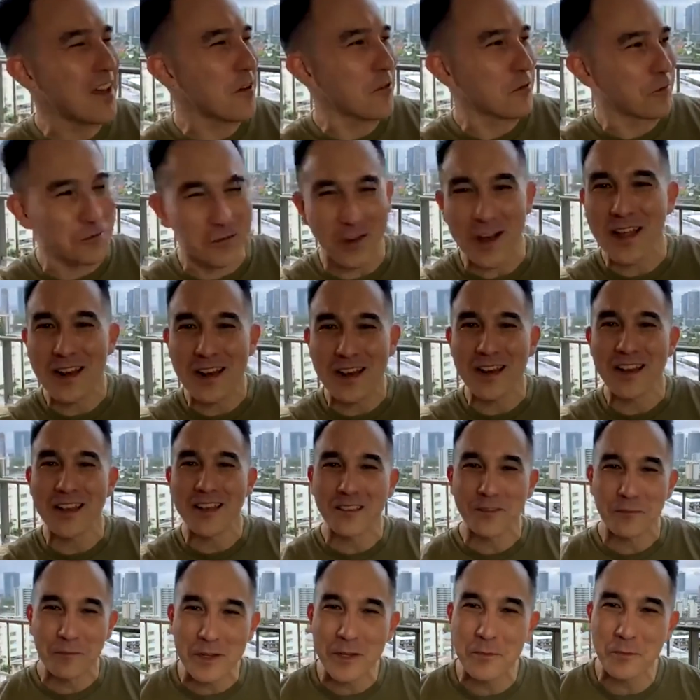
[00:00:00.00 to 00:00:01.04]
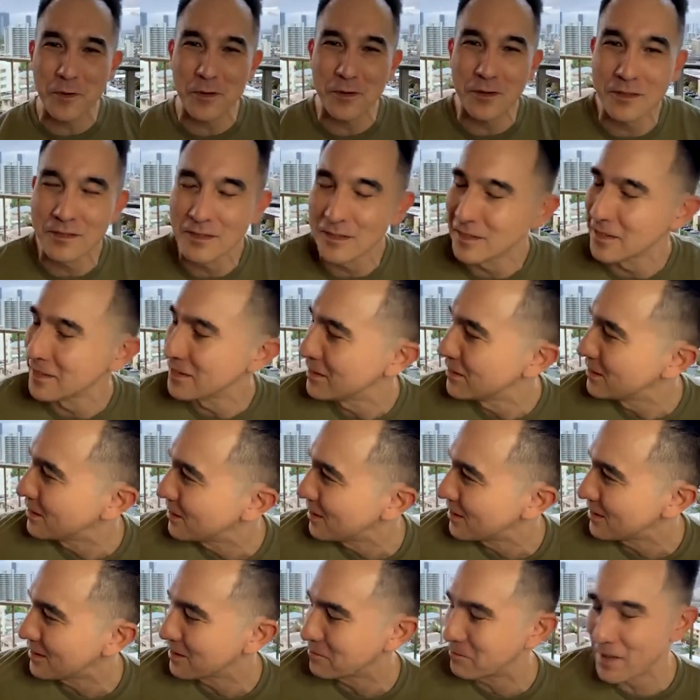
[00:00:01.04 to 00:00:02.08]
see how fun it is, people.
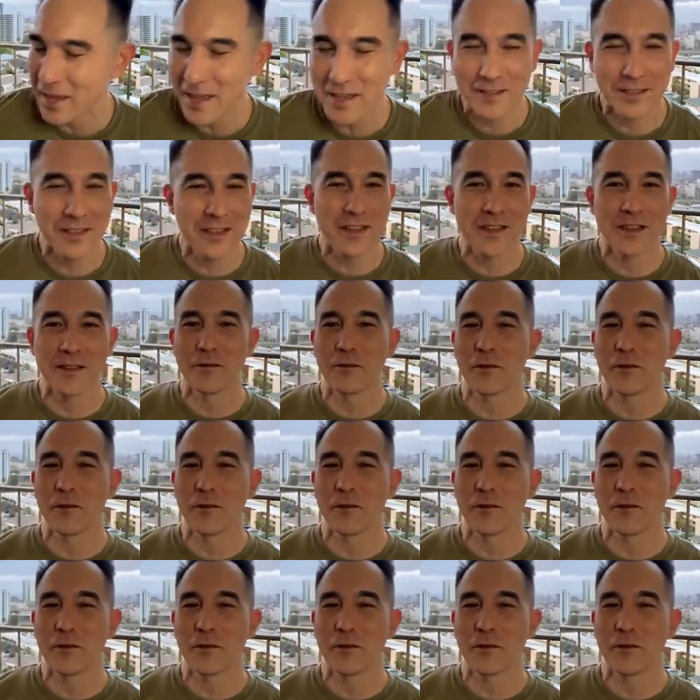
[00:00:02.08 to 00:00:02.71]
Back then,